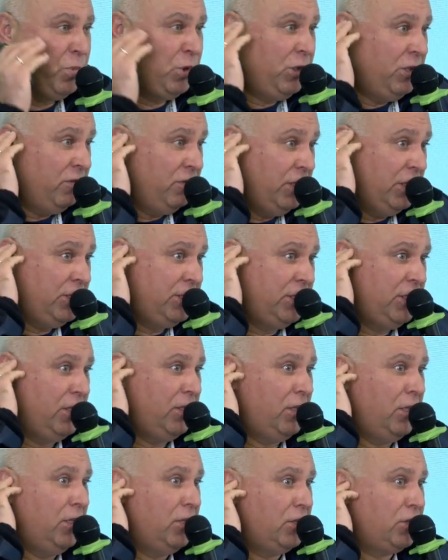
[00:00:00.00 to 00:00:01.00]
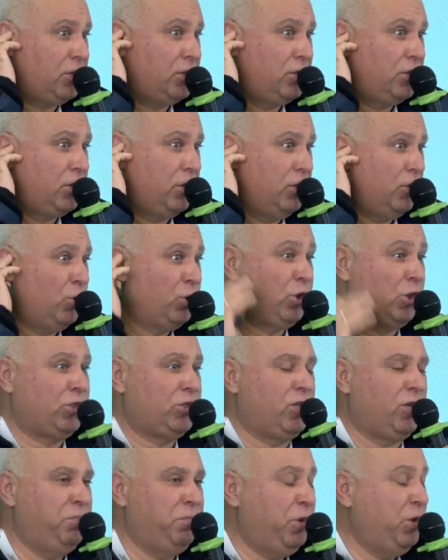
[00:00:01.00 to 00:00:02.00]
tampons, so
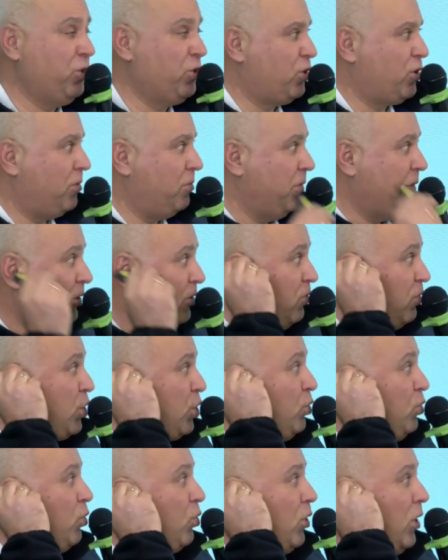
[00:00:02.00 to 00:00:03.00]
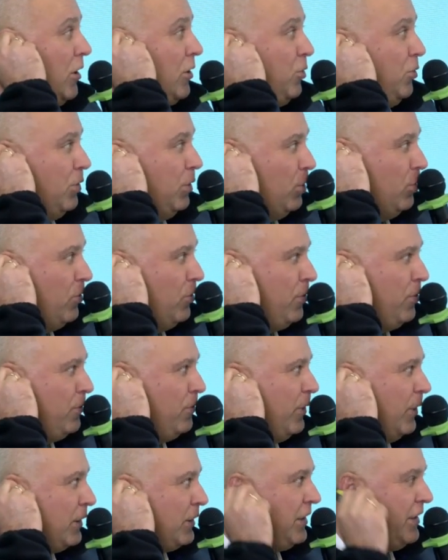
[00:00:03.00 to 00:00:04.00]
I can't have
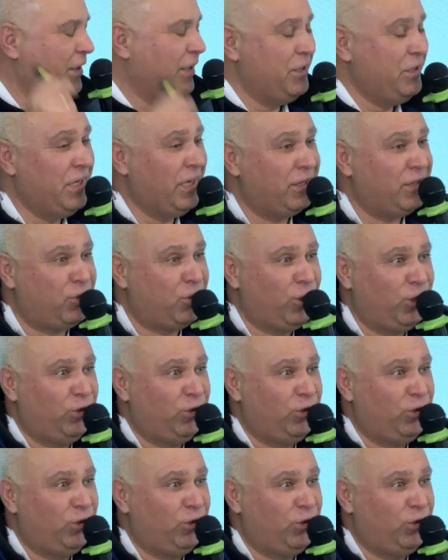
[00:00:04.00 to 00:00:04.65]
the otoscopy.